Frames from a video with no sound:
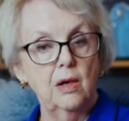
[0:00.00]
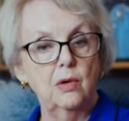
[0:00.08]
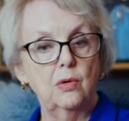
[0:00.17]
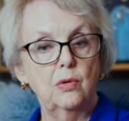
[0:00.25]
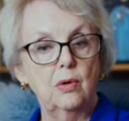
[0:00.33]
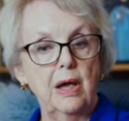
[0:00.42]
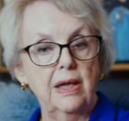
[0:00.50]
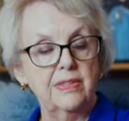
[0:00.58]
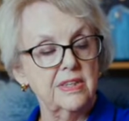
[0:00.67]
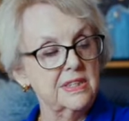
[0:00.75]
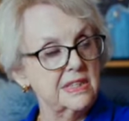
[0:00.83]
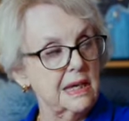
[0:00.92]
who had
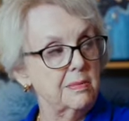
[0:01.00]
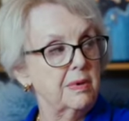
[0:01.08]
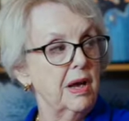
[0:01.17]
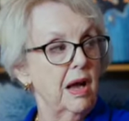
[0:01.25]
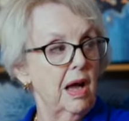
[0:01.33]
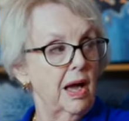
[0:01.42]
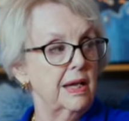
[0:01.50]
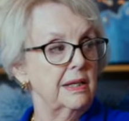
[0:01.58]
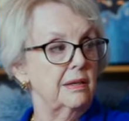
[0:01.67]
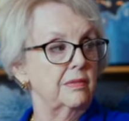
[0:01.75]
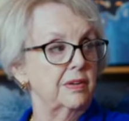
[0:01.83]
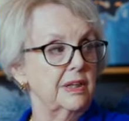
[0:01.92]
the same
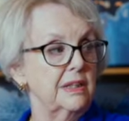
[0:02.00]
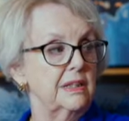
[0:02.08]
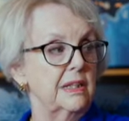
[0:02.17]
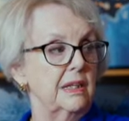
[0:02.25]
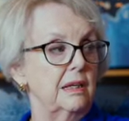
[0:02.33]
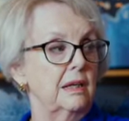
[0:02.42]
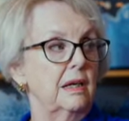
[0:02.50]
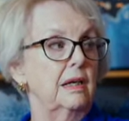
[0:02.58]
kind of kidney